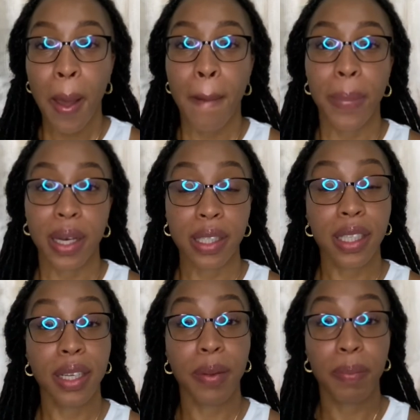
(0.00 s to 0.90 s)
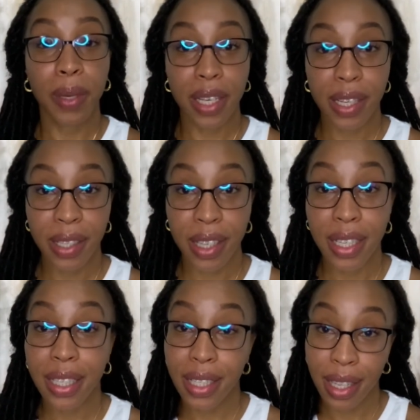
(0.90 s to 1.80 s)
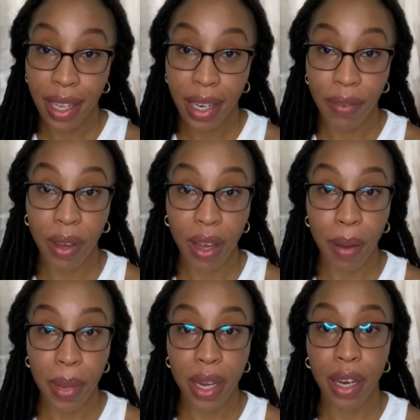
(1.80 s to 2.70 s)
but please still leave a comment